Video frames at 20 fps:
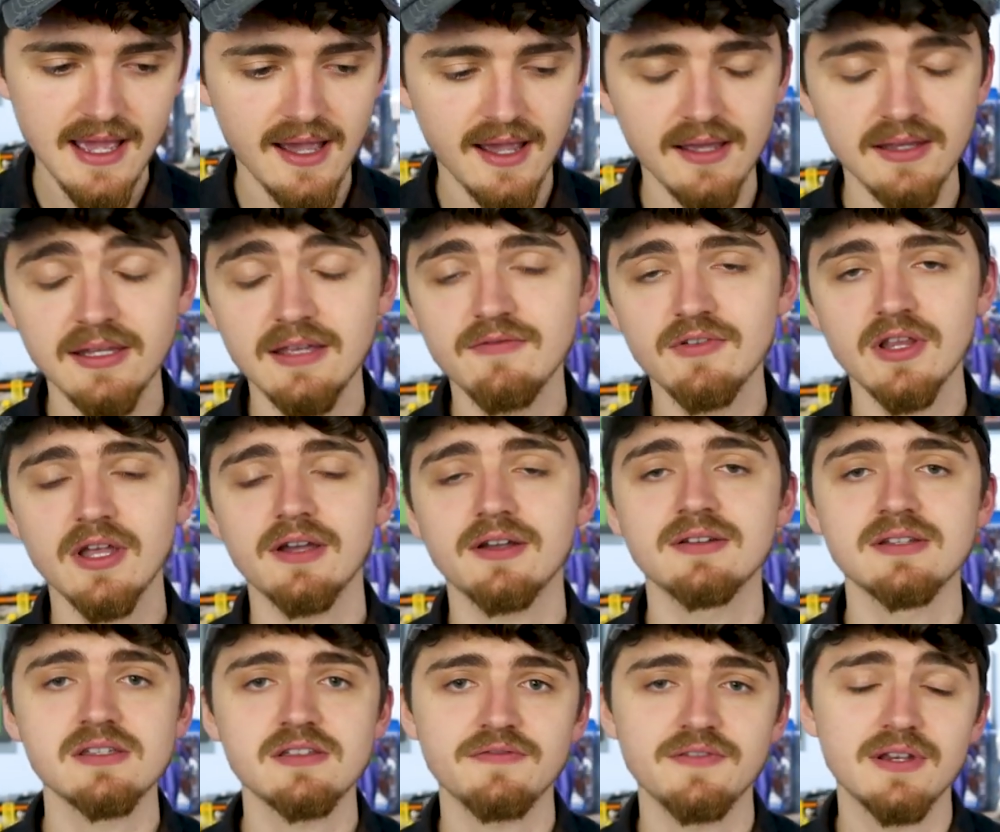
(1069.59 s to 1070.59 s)
Uh, leave a like
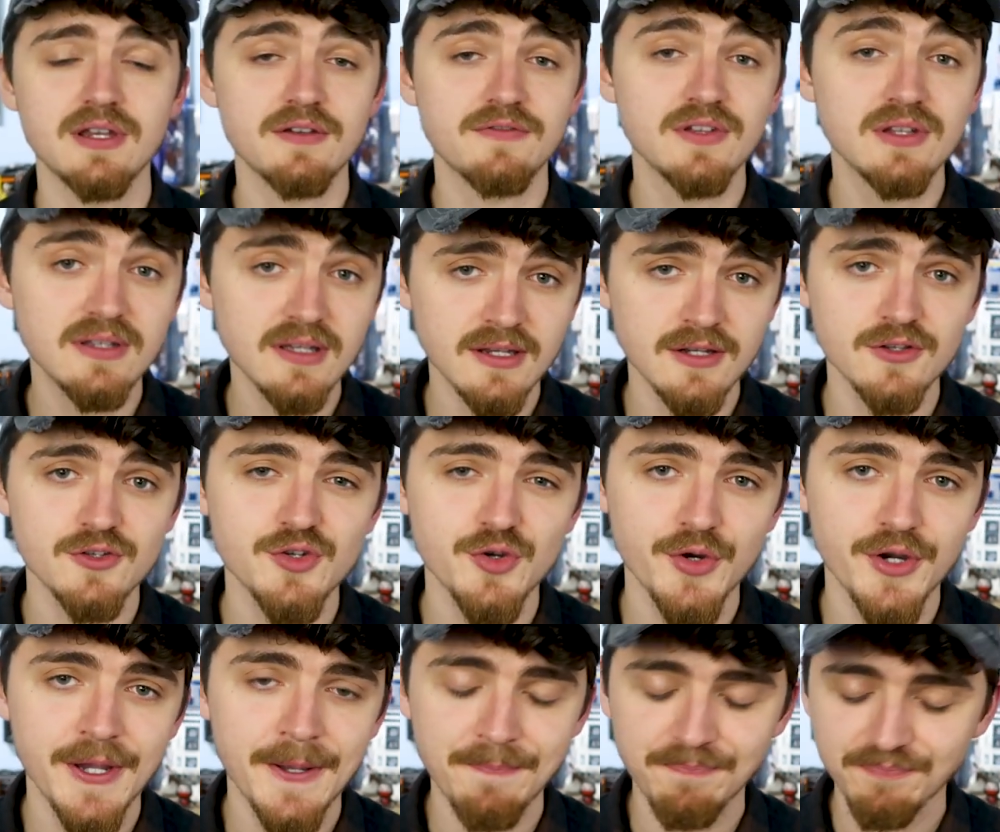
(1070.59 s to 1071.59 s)
on this video if you did
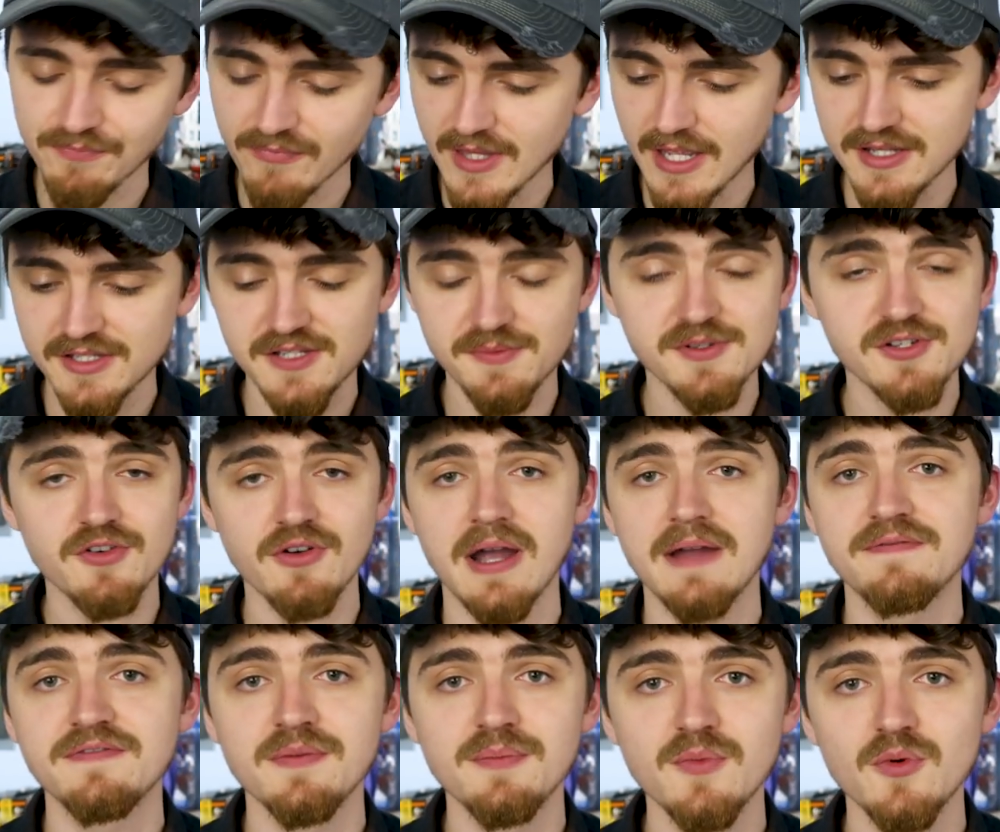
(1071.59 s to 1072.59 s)
enjoy it. Uh,
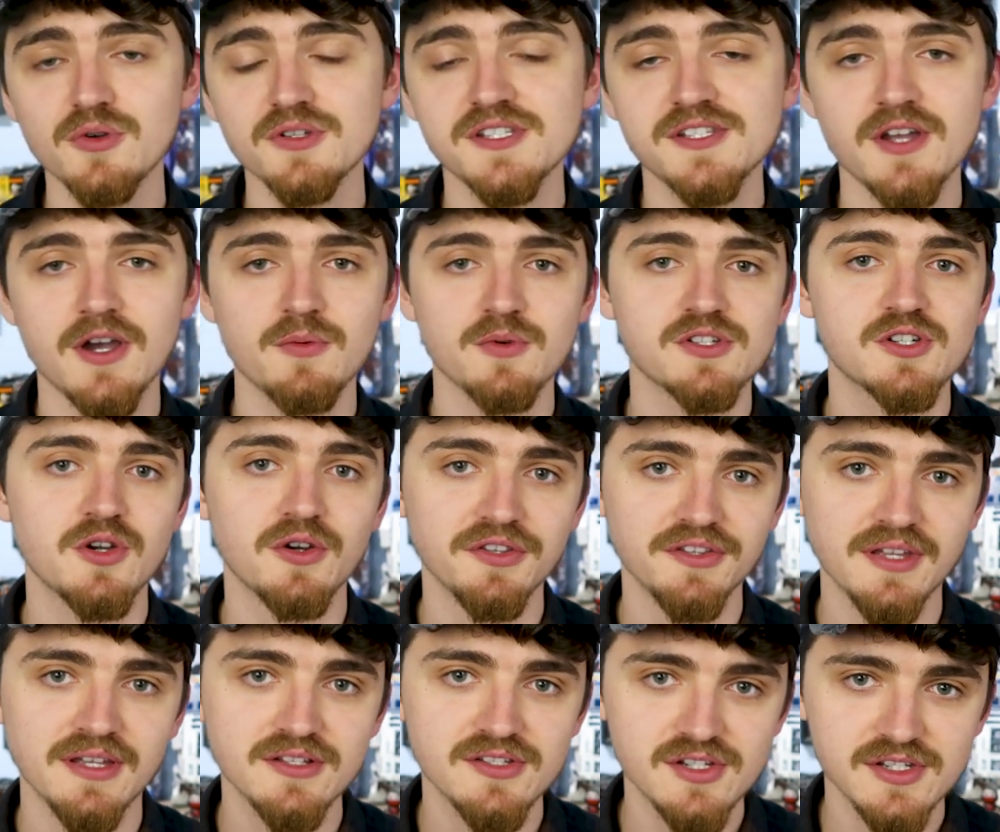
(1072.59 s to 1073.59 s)
subscribe for more Star Wars
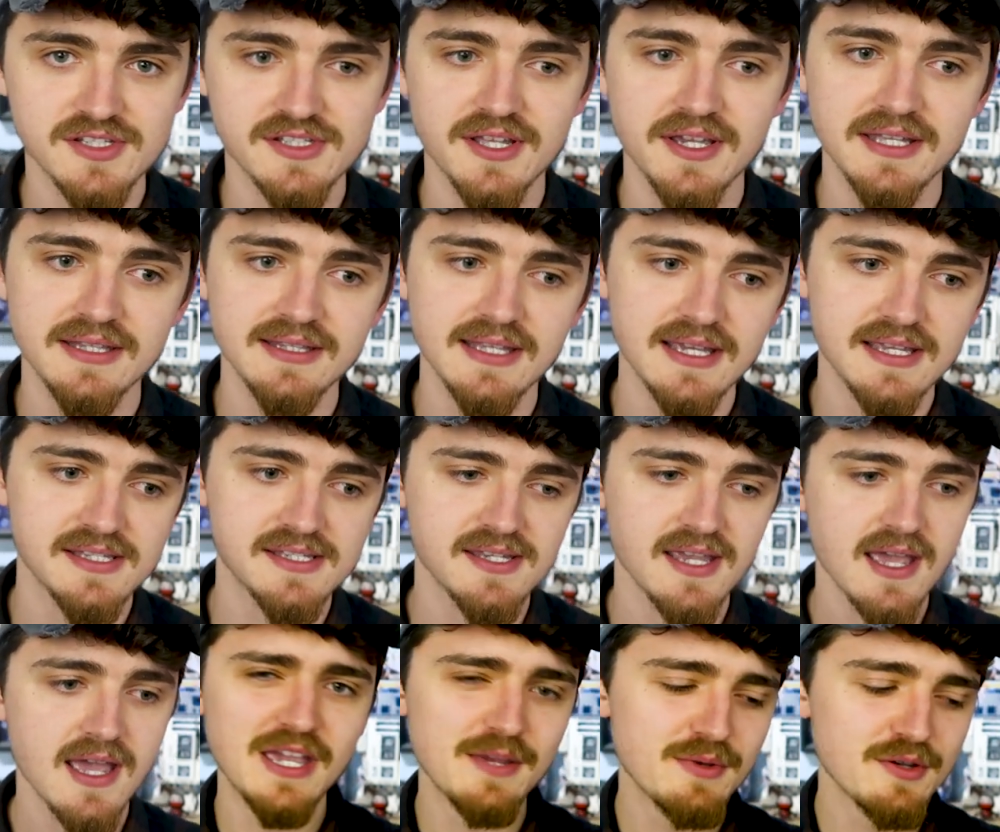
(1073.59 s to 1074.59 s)
content just like this.
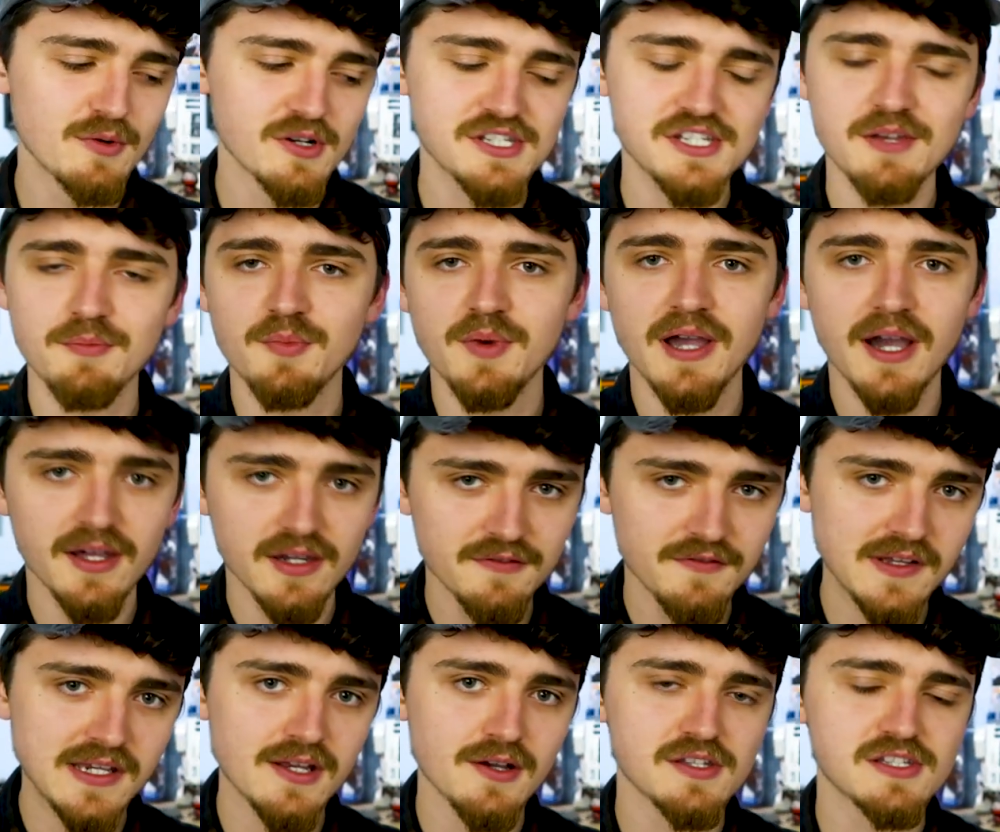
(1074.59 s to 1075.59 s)
Maybe watch some of my other
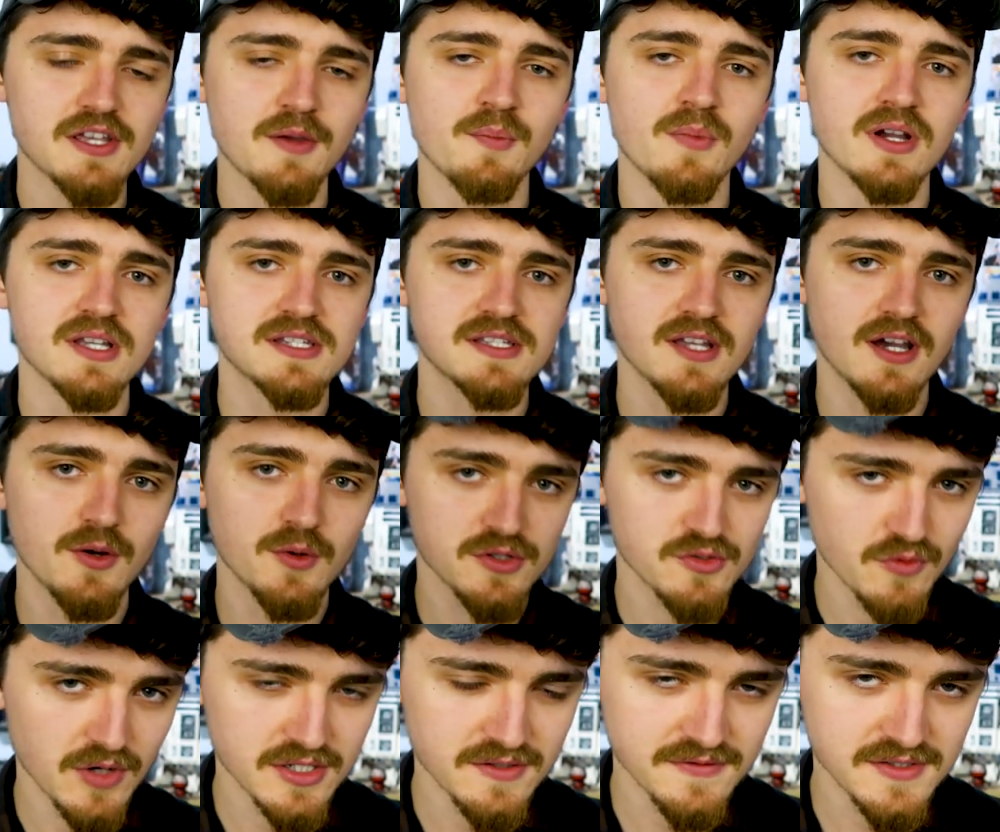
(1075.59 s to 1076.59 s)
videos like my Star
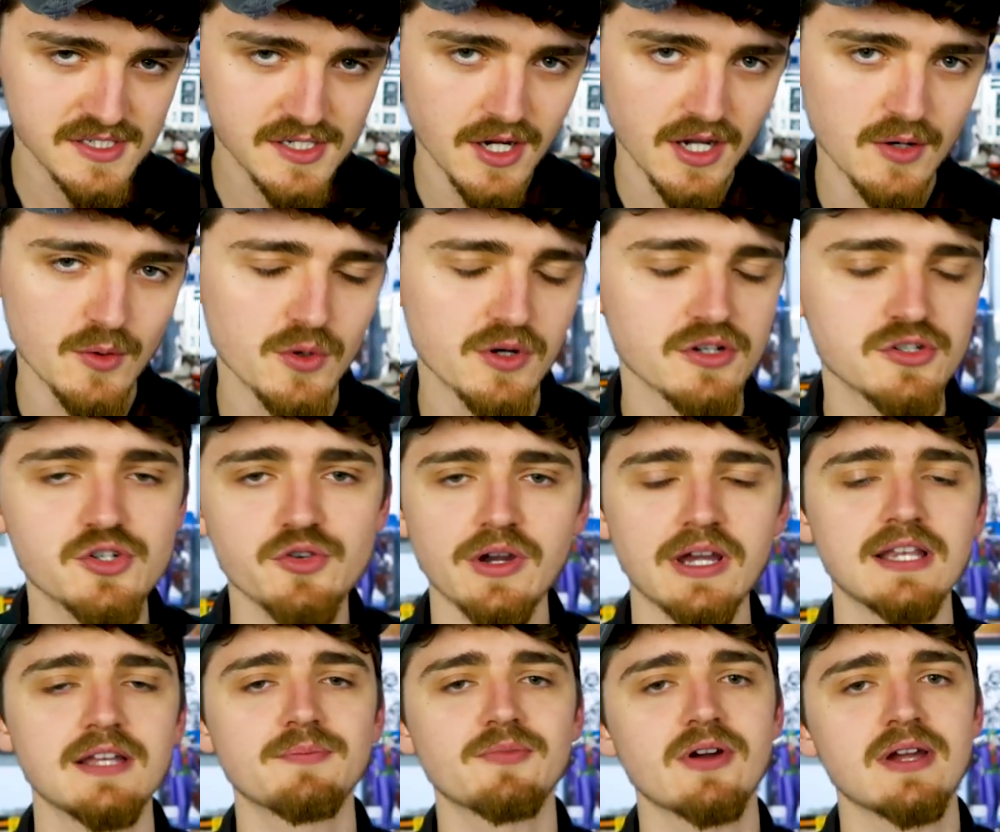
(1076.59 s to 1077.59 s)
Wars Rise of Skywalker
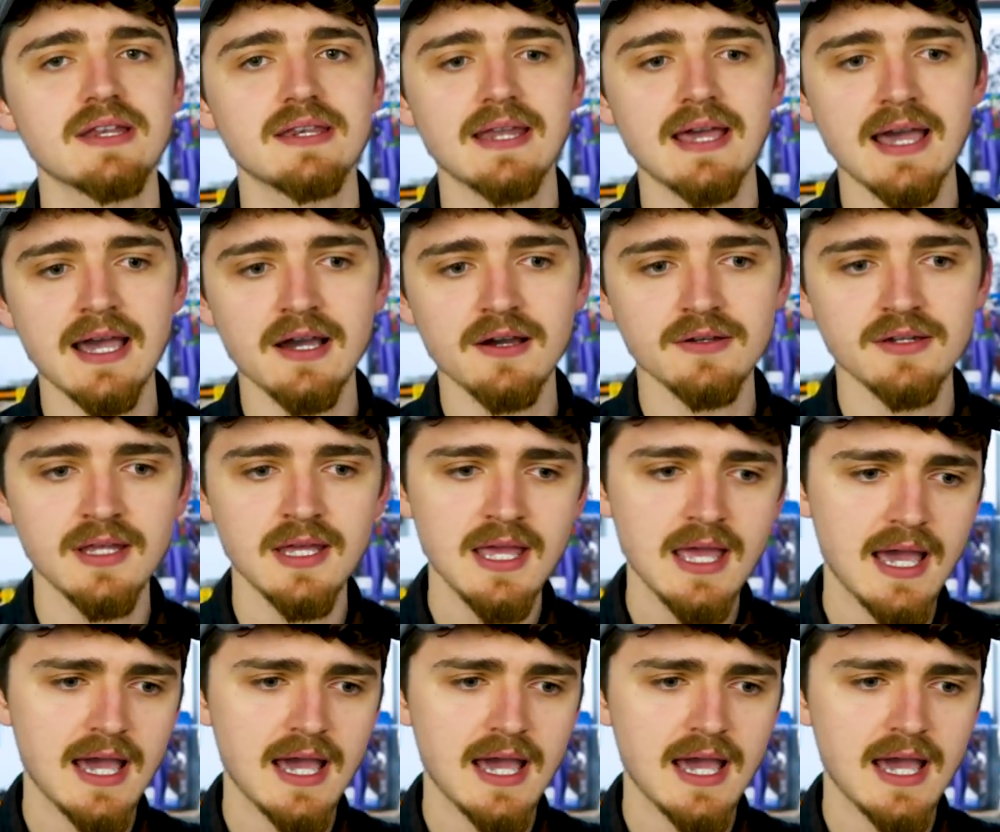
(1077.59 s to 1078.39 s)
trailer breakdown.